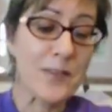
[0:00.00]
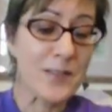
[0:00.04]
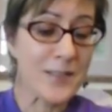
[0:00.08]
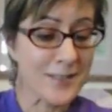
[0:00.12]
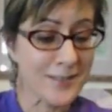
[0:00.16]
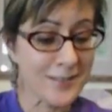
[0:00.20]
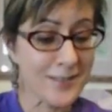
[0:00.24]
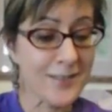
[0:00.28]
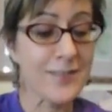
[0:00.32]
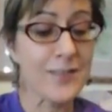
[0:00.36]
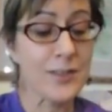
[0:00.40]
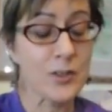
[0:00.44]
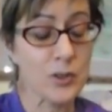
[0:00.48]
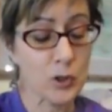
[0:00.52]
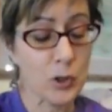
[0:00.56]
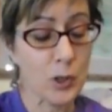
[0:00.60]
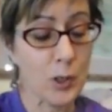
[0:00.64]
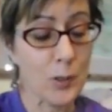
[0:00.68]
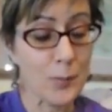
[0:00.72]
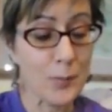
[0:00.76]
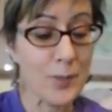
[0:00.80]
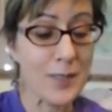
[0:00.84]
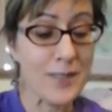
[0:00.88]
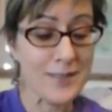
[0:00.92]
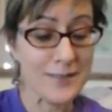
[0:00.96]
this and the
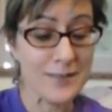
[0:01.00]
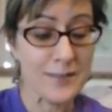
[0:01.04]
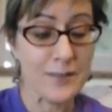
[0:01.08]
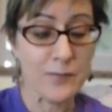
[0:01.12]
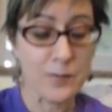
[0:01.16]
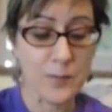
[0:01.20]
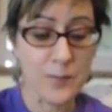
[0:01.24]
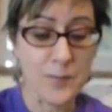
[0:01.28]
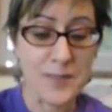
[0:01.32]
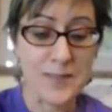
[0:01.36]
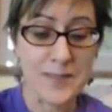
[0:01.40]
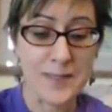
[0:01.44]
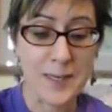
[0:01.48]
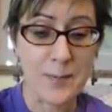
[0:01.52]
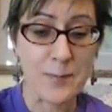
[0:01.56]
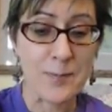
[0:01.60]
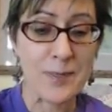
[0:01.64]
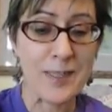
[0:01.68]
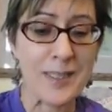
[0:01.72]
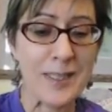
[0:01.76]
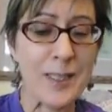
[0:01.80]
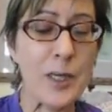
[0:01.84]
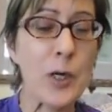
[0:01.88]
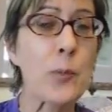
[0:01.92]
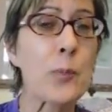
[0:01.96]
charm bracelet from the same
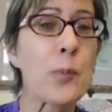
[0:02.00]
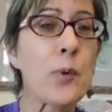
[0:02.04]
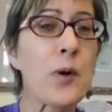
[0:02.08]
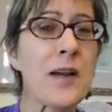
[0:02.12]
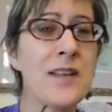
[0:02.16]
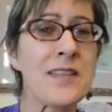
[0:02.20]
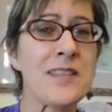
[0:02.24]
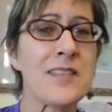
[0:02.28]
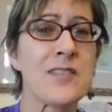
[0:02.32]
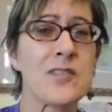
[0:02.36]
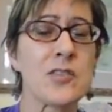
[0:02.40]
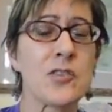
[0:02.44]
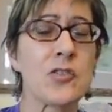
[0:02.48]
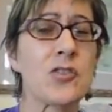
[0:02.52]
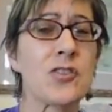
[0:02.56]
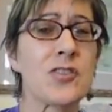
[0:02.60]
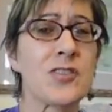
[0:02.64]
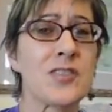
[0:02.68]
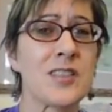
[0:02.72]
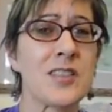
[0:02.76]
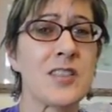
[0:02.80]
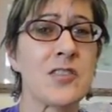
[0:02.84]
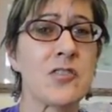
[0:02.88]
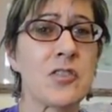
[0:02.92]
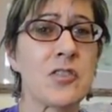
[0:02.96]
lady. Her prices are just in